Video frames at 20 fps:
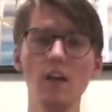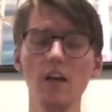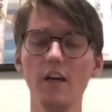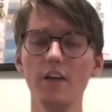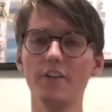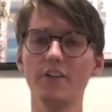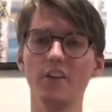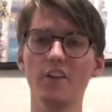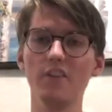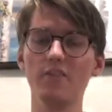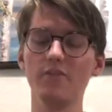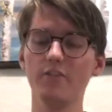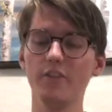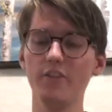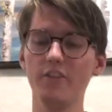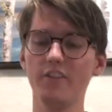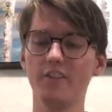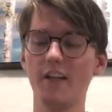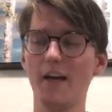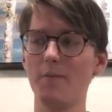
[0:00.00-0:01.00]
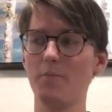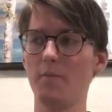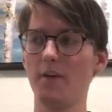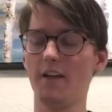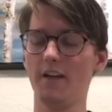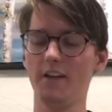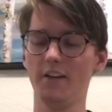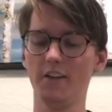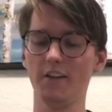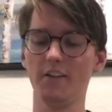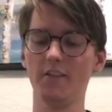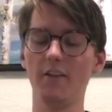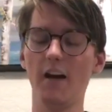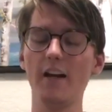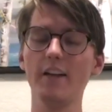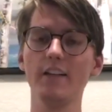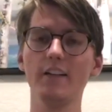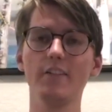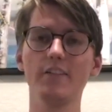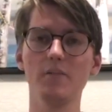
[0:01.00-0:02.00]
So the first step is
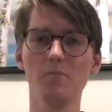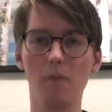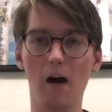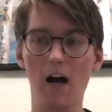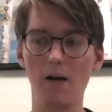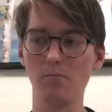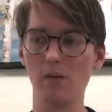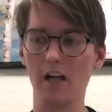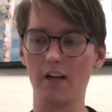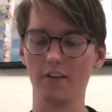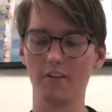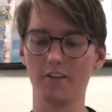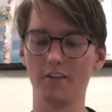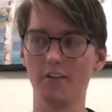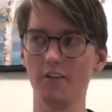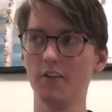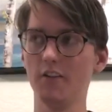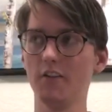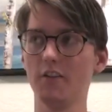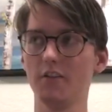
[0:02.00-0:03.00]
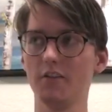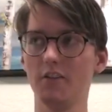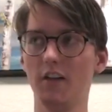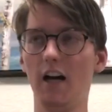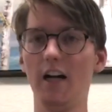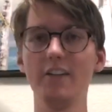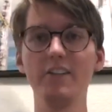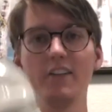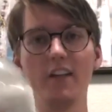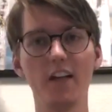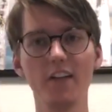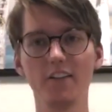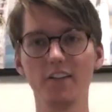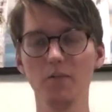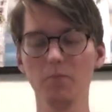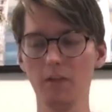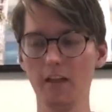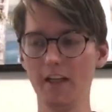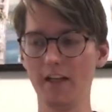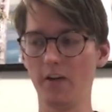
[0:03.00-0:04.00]
finding some pop bottles to use. So I just had some
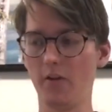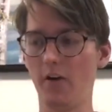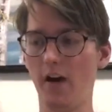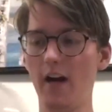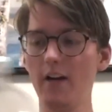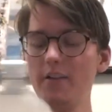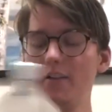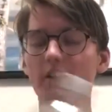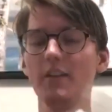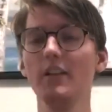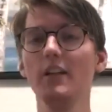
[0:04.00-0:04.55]
laying around.